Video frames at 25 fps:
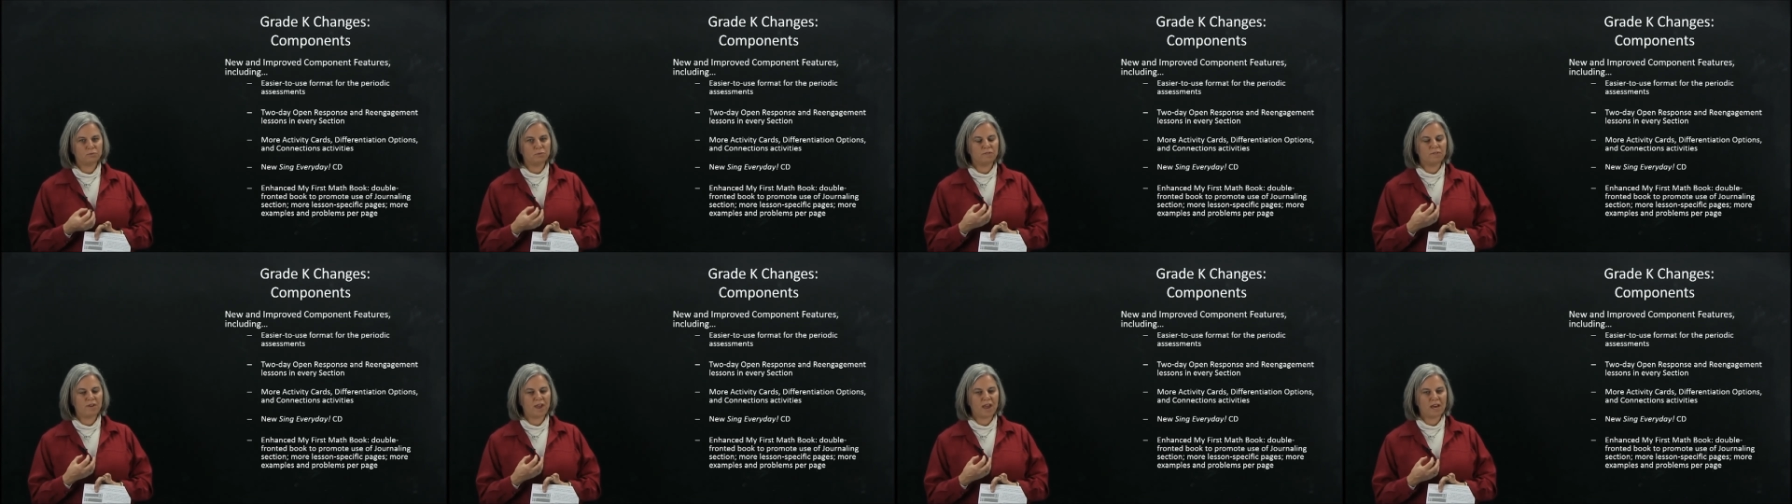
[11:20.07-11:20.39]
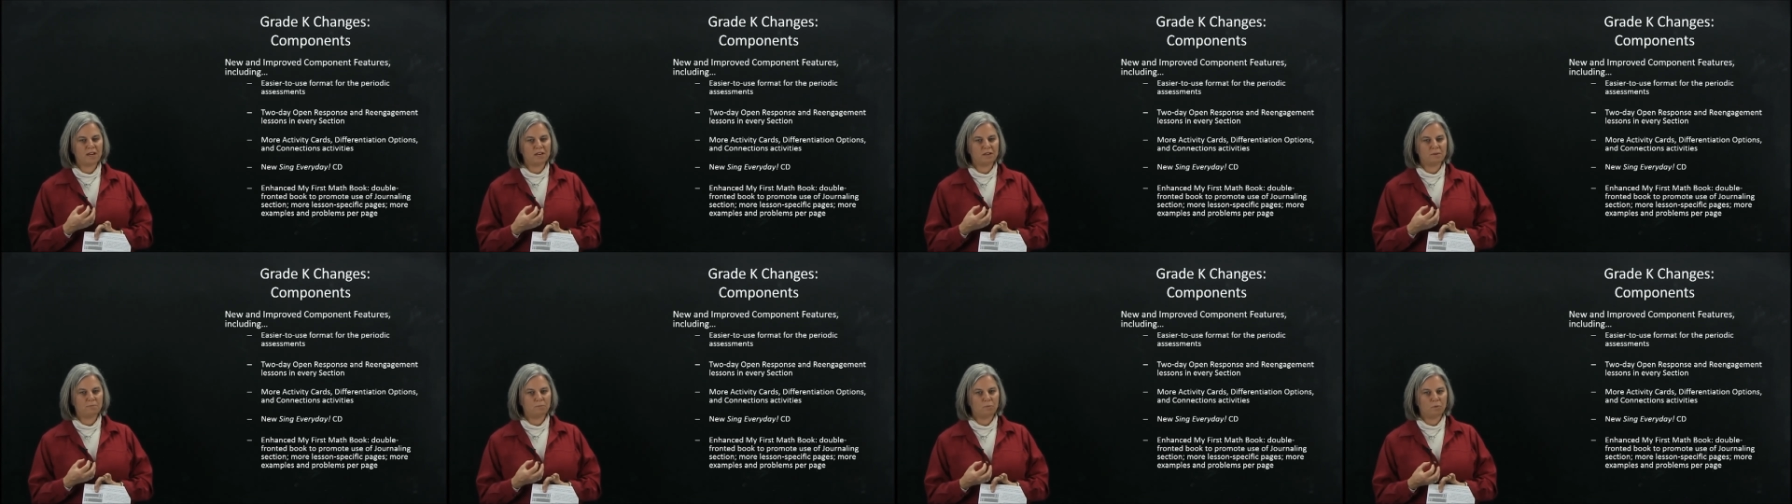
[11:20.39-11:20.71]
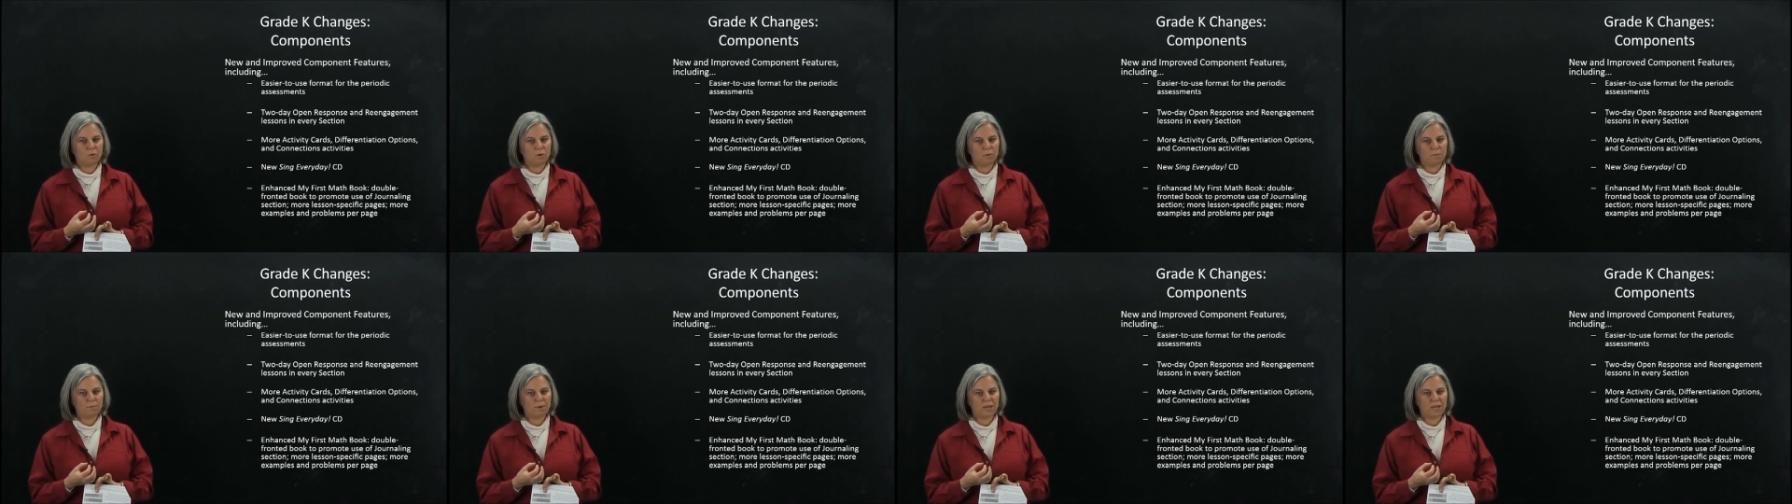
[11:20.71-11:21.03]
we've added
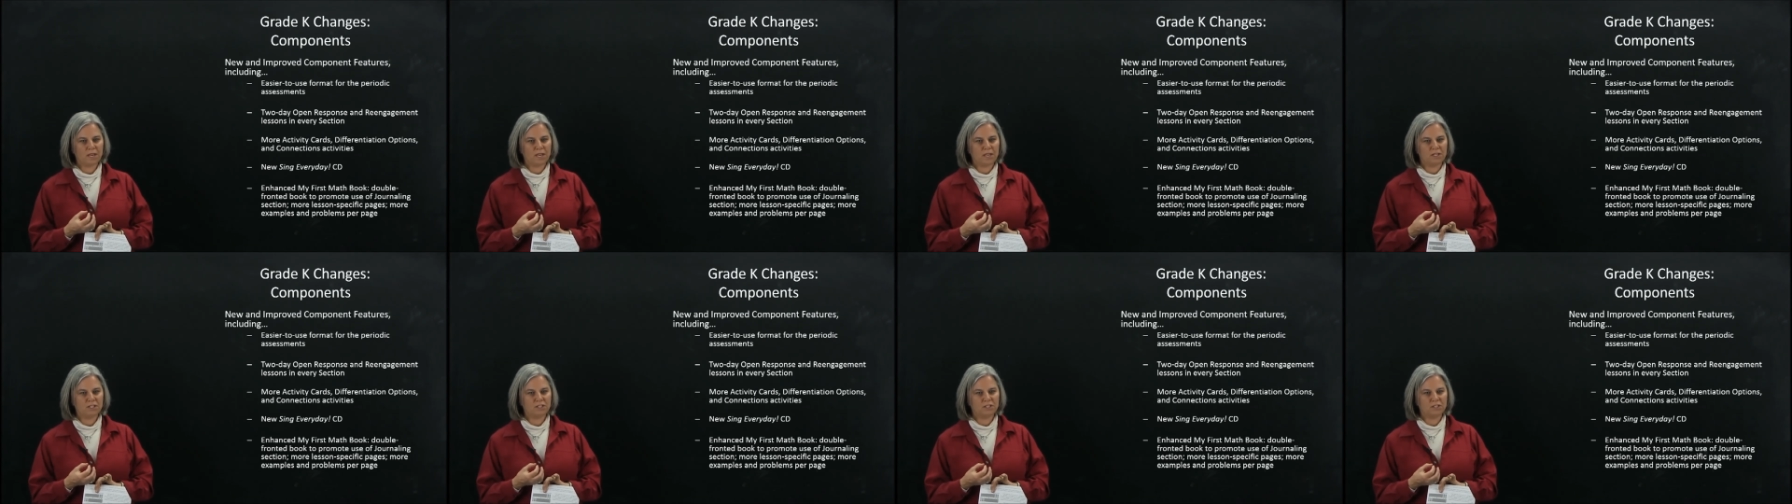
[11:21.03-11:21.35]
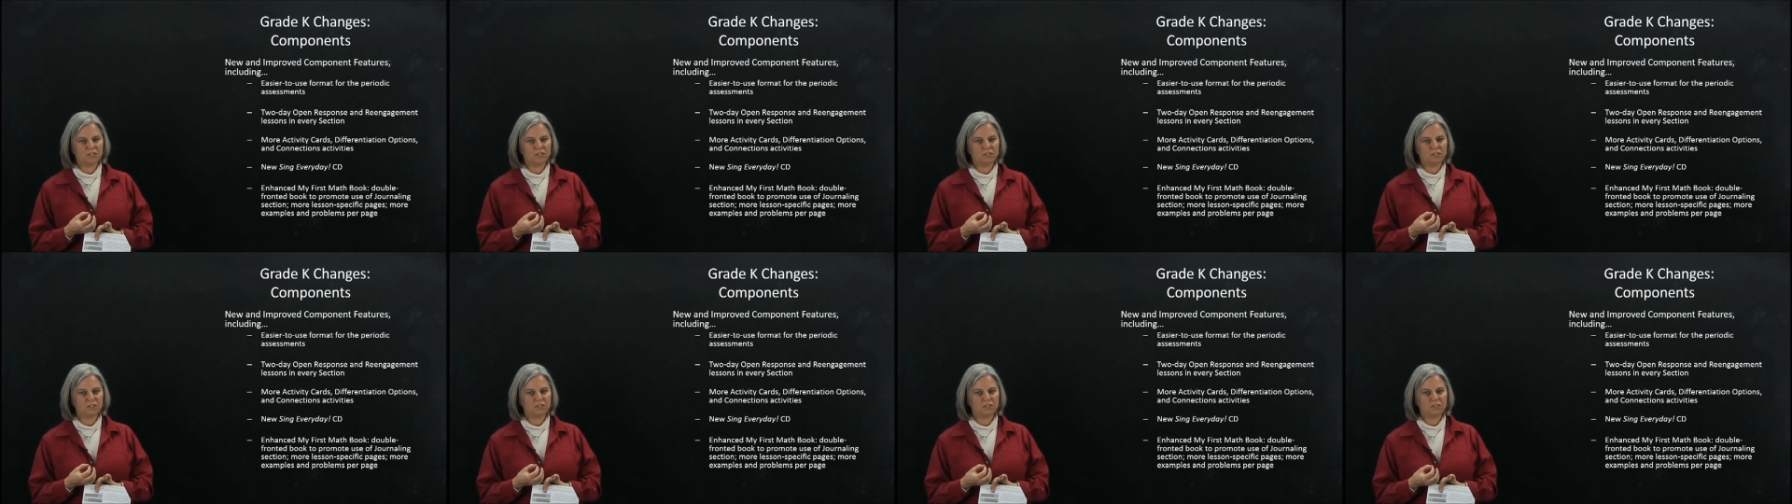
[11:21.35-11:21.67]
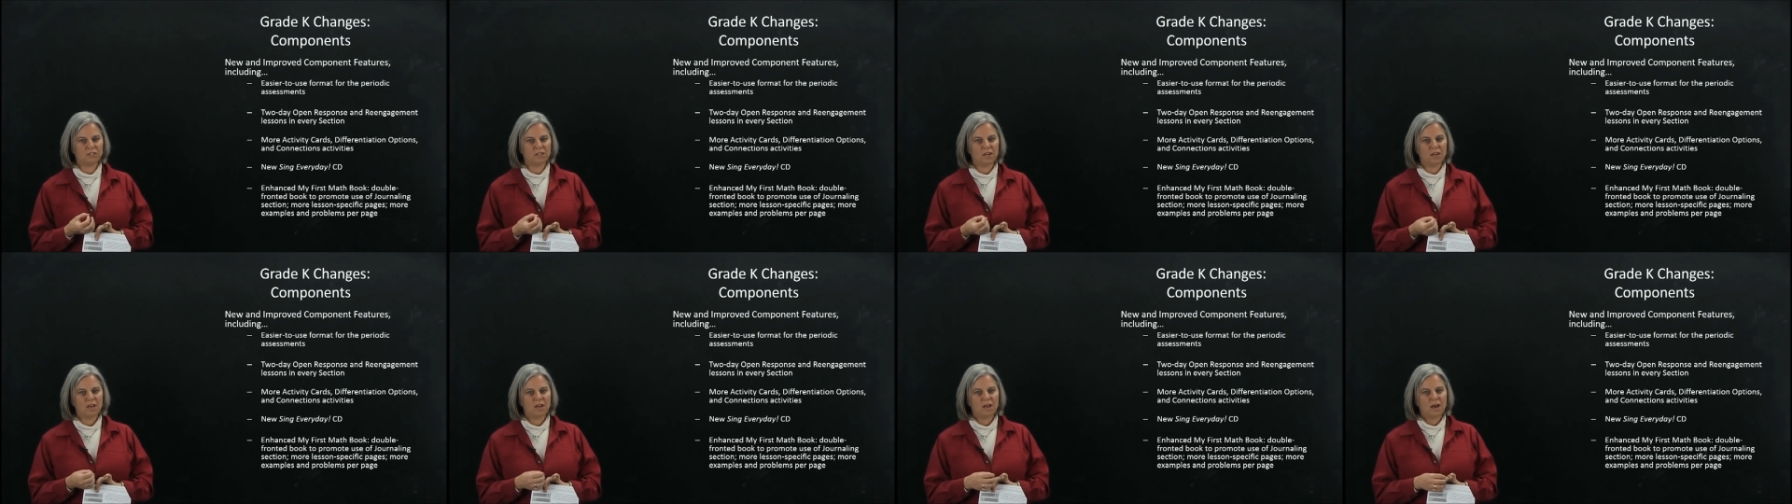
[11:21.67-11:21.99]
more pages,